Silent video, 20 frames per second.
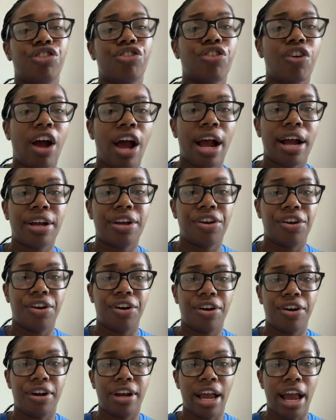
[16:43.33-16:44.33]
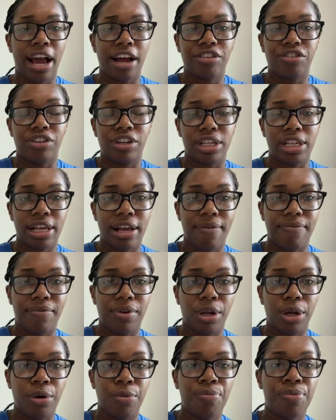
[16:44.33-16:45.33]
track your cashless
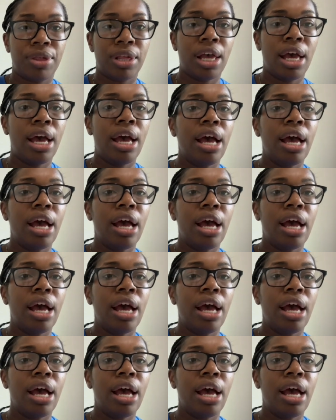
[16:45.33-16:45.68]
envelopes.